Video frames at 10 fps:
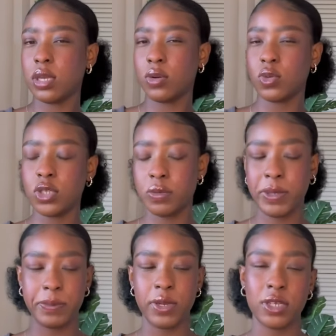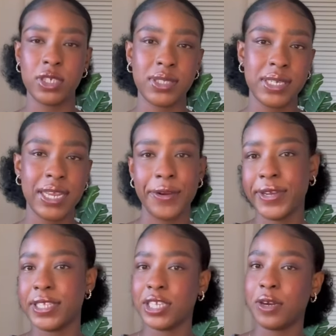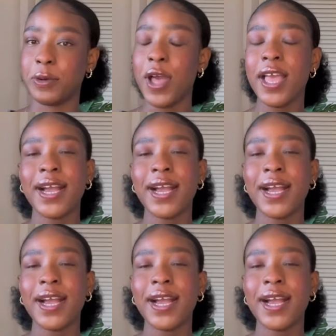And also people are just inherently terrible.